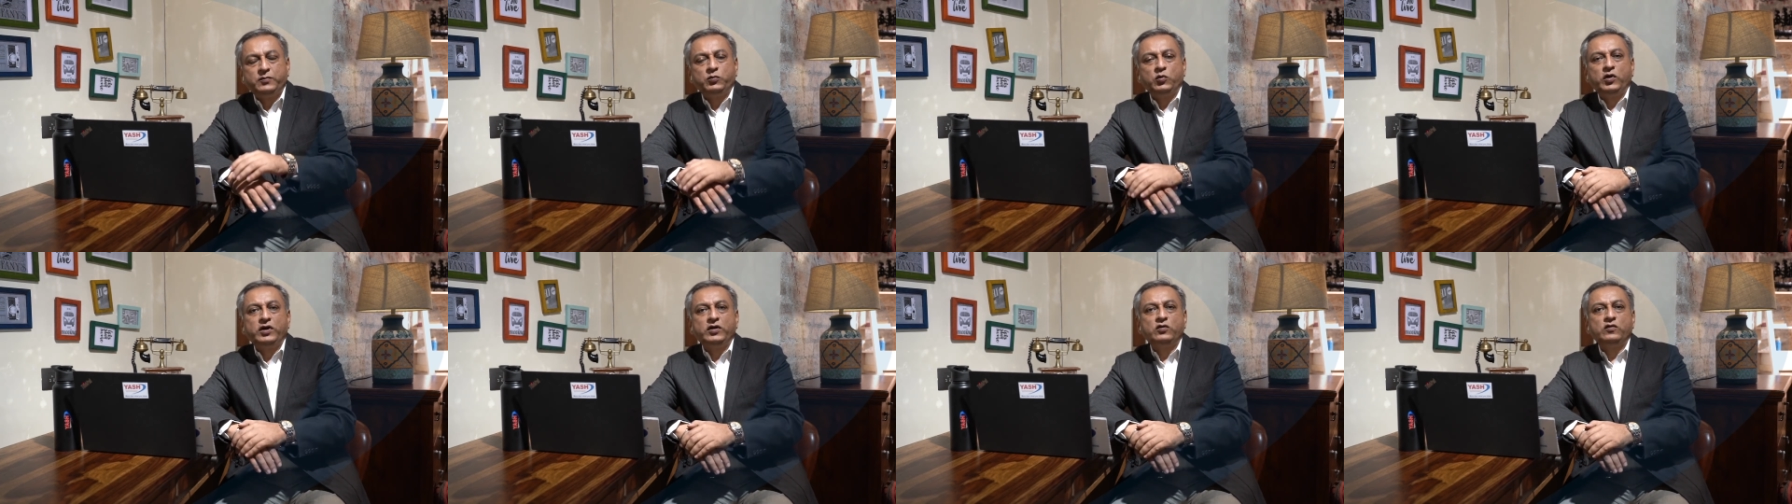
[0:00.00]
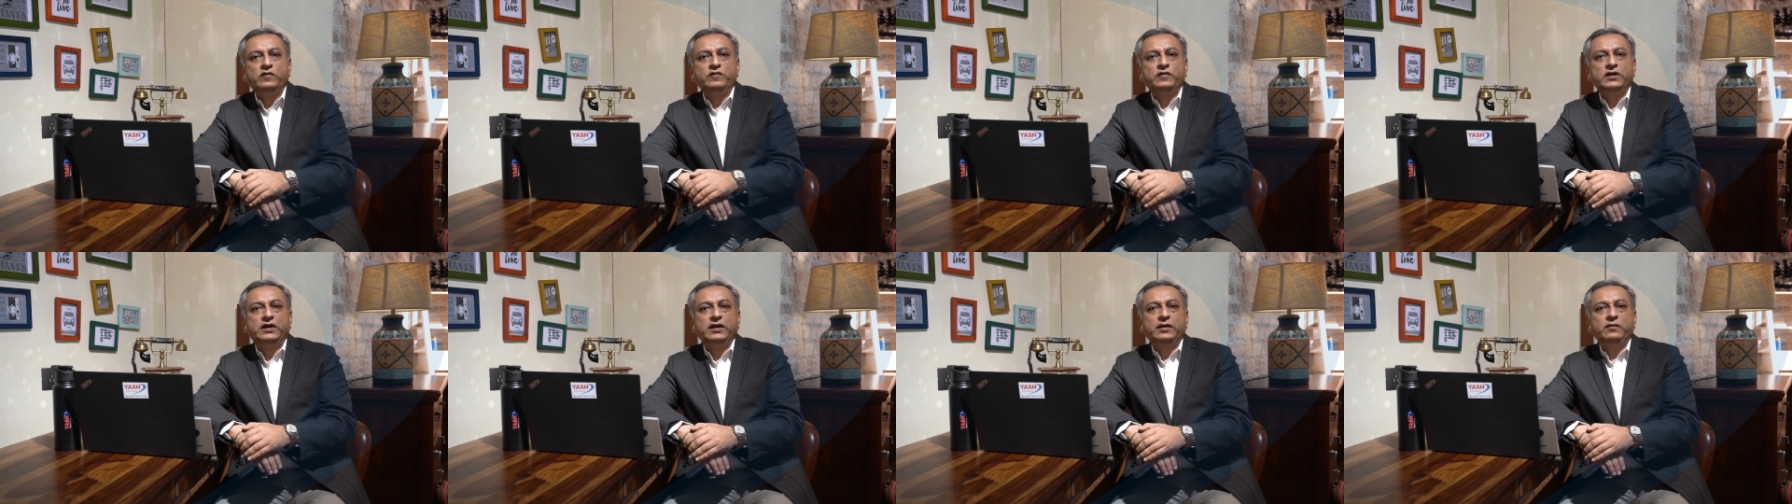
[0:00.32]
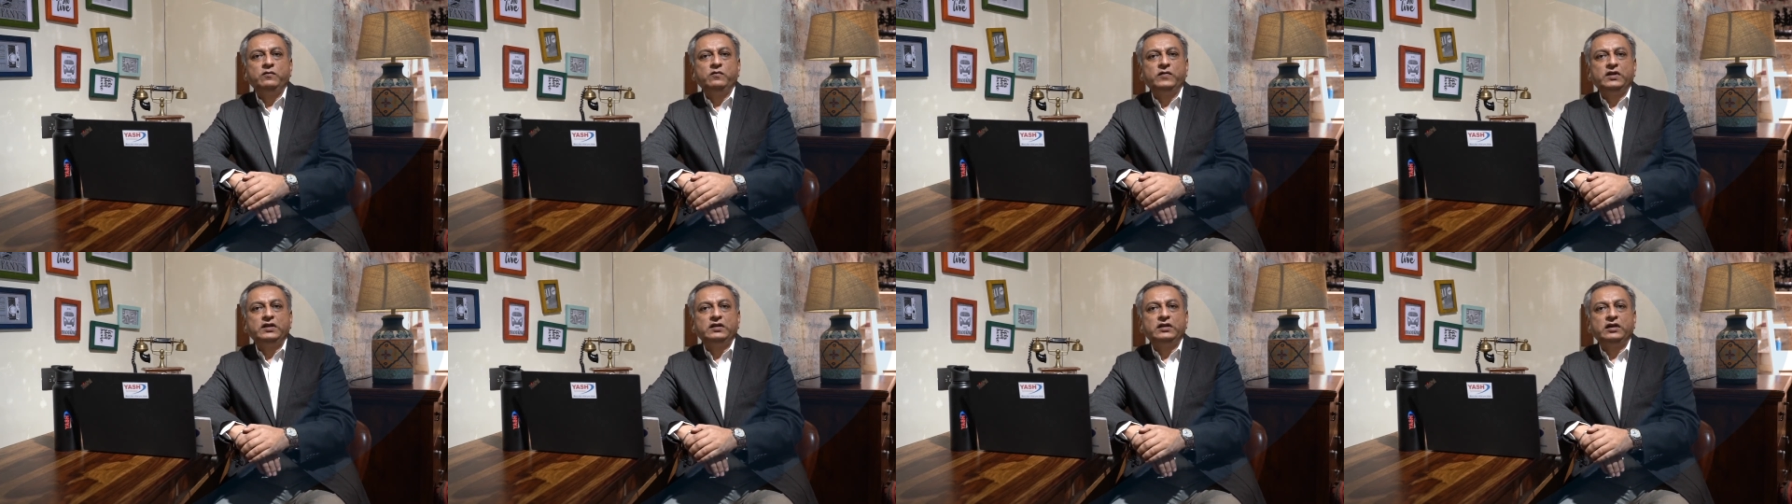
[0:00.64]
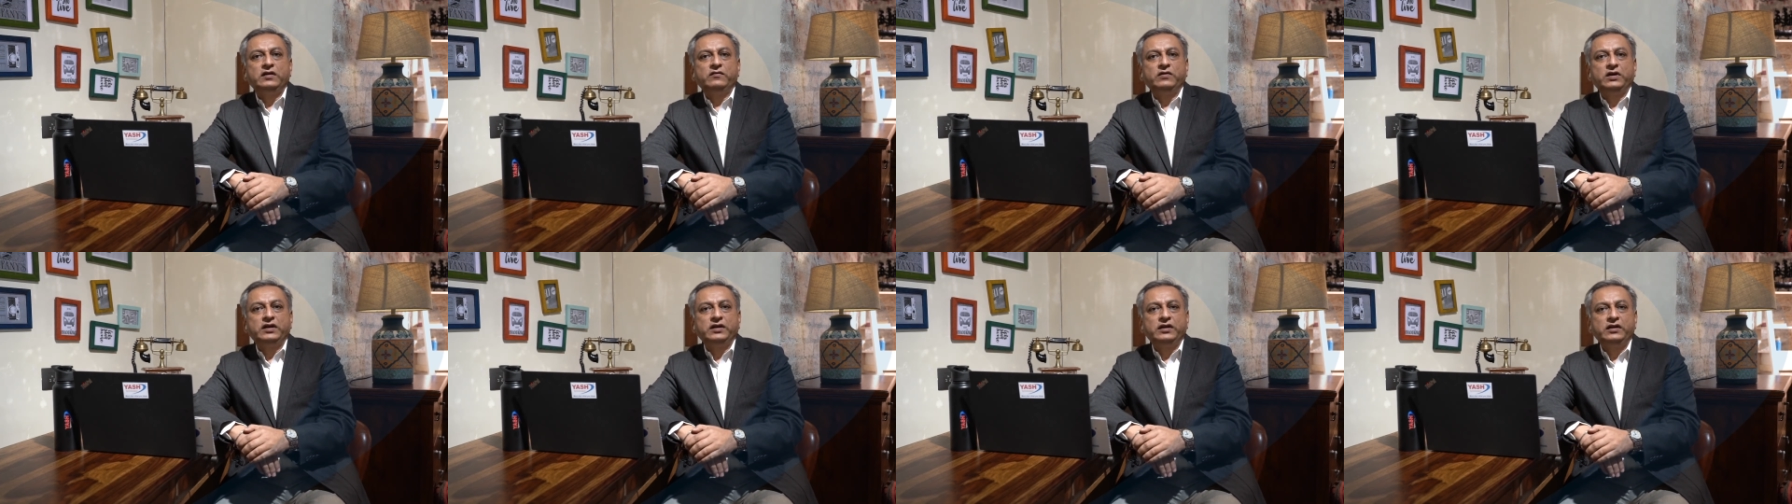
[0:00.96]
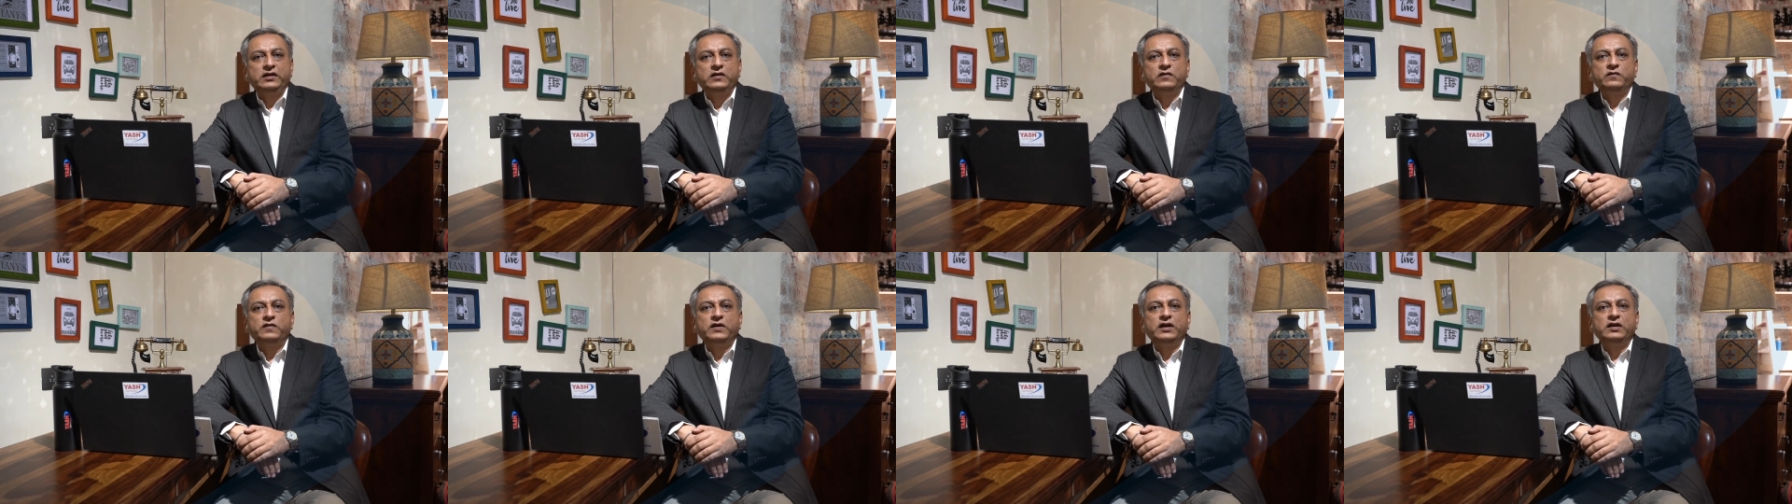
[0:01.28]
point of time when they have
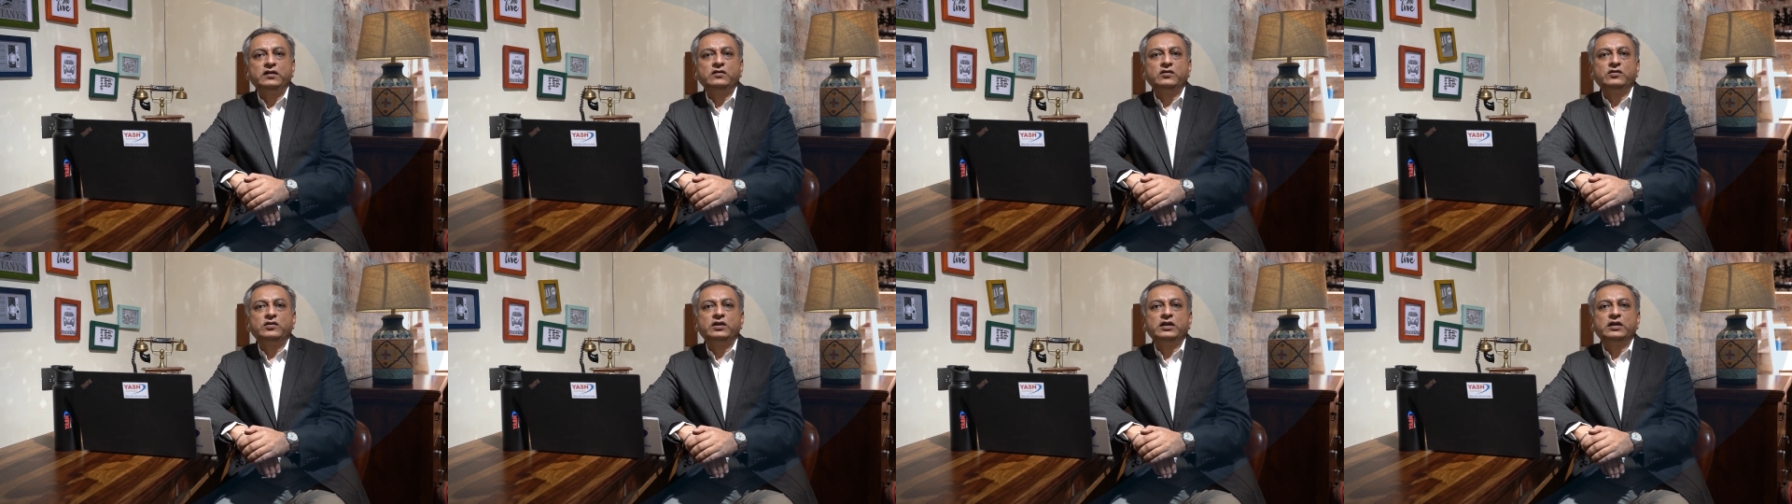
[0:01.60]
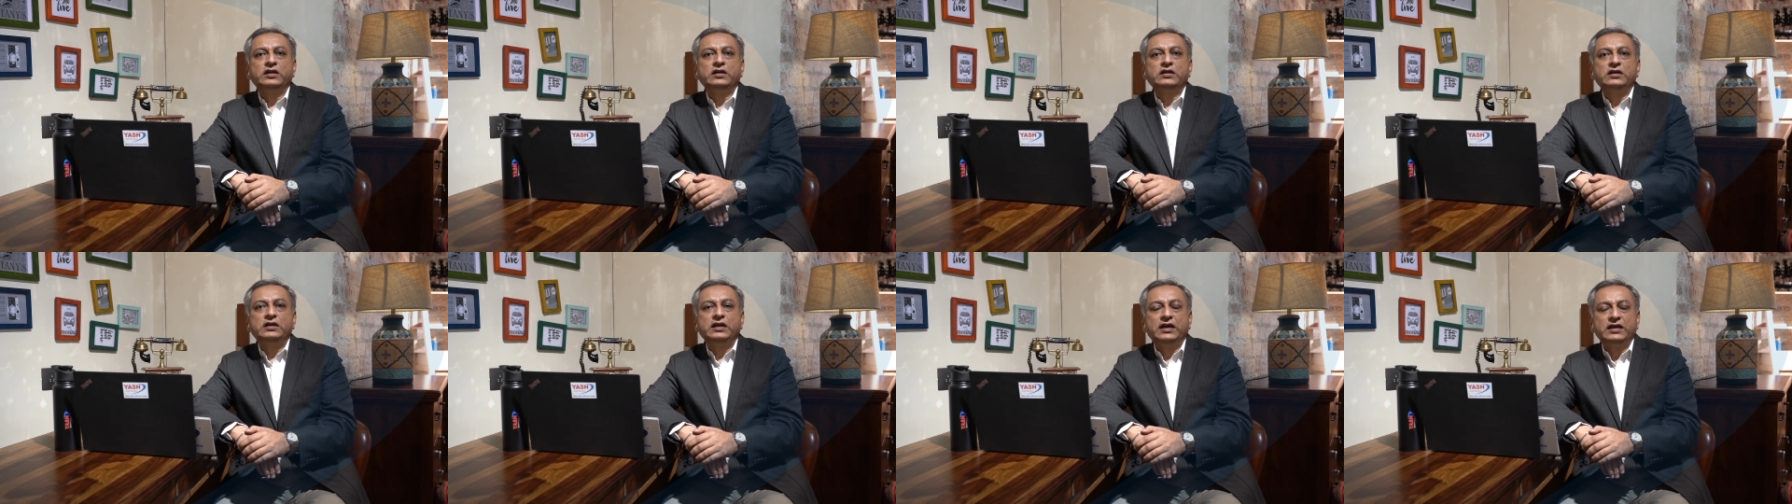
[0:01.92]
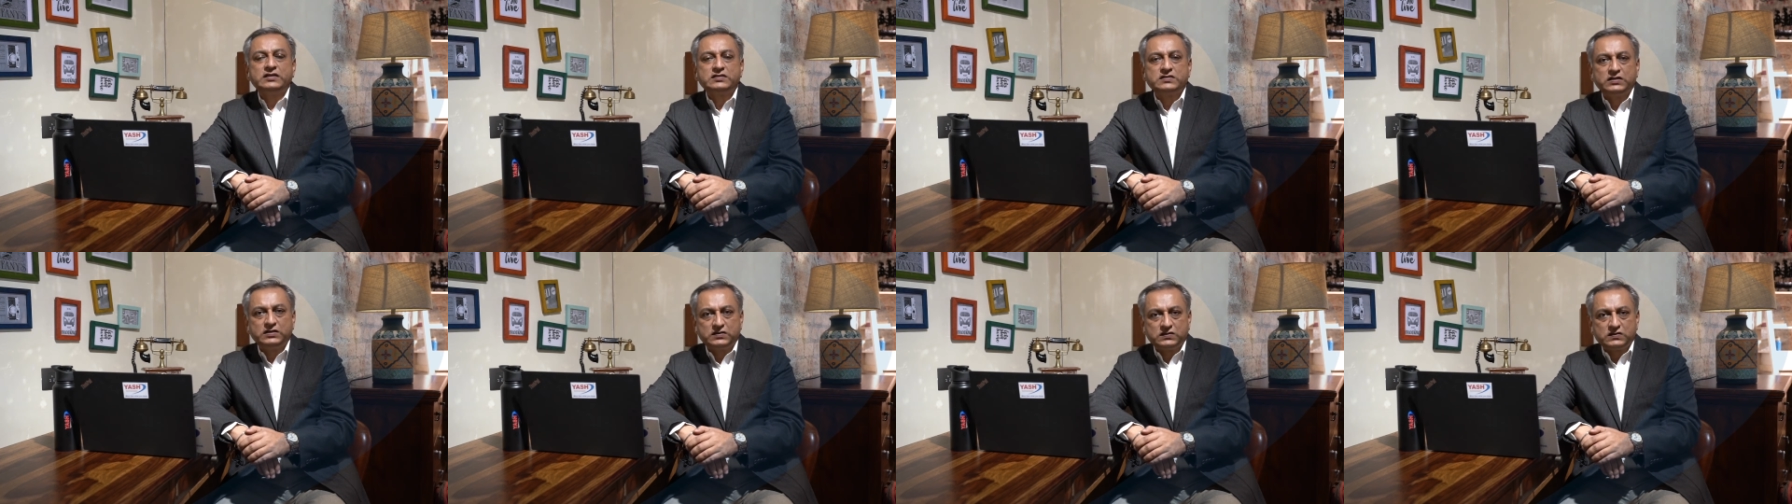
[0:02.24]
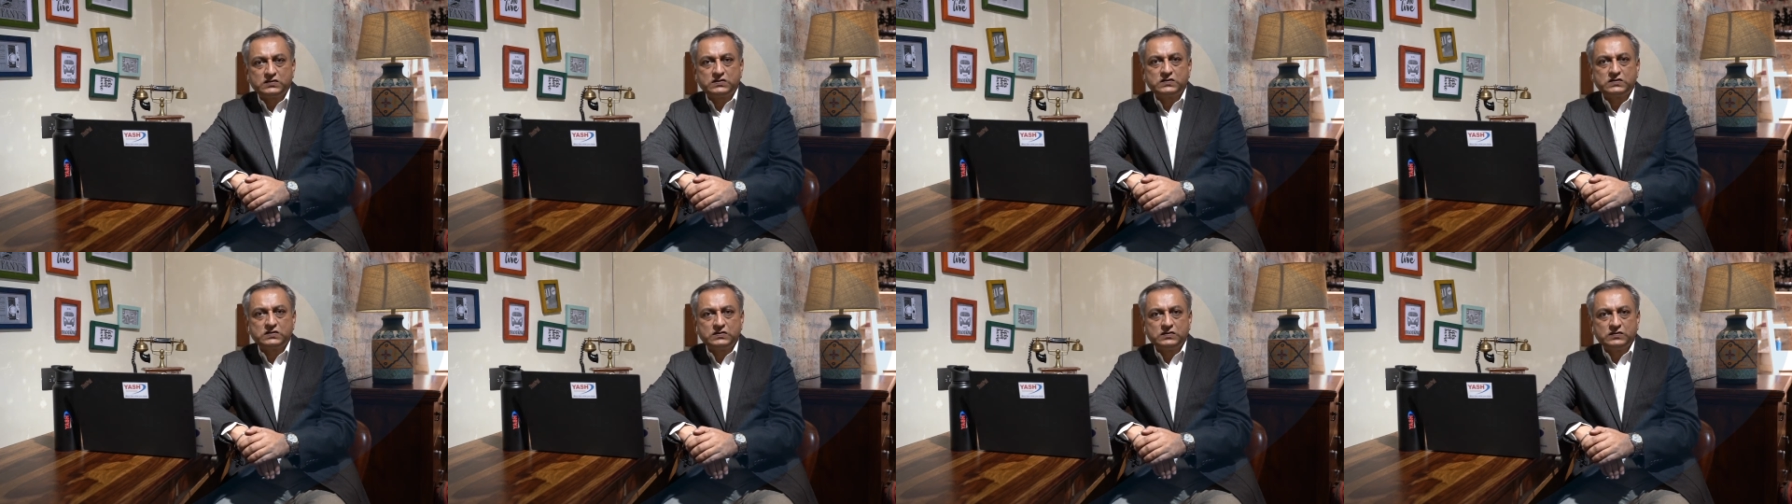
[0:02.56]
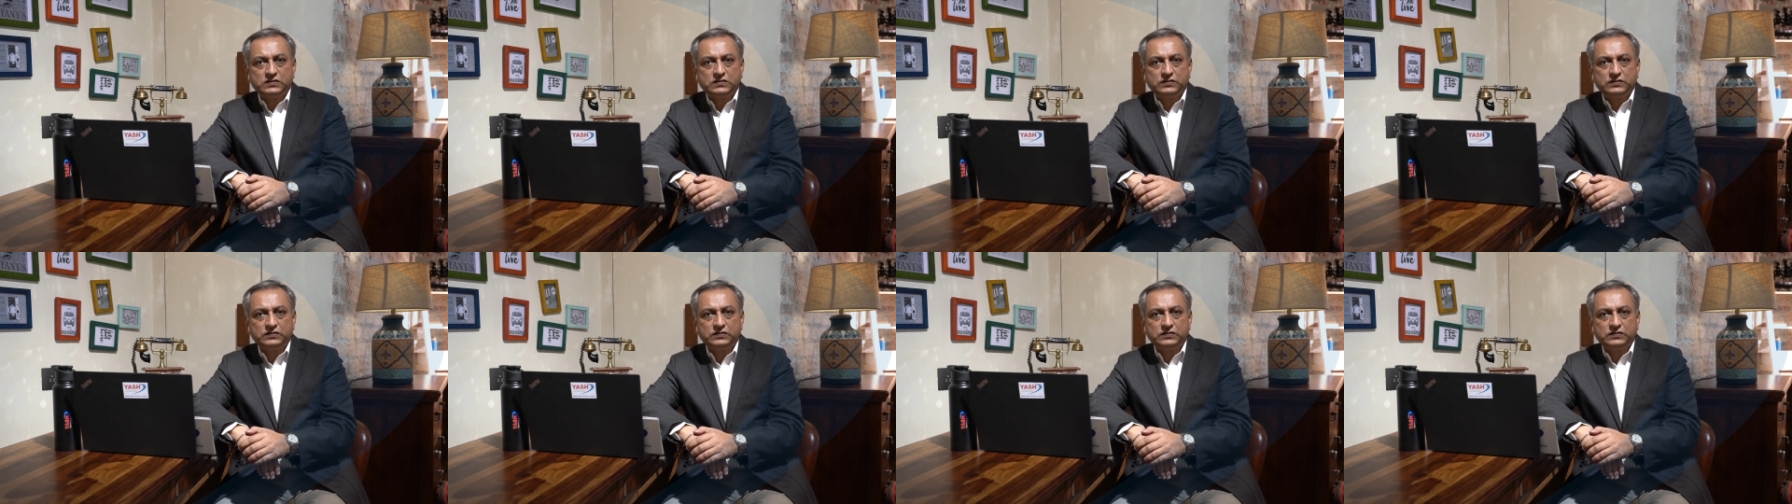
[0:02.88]
identified the critical assets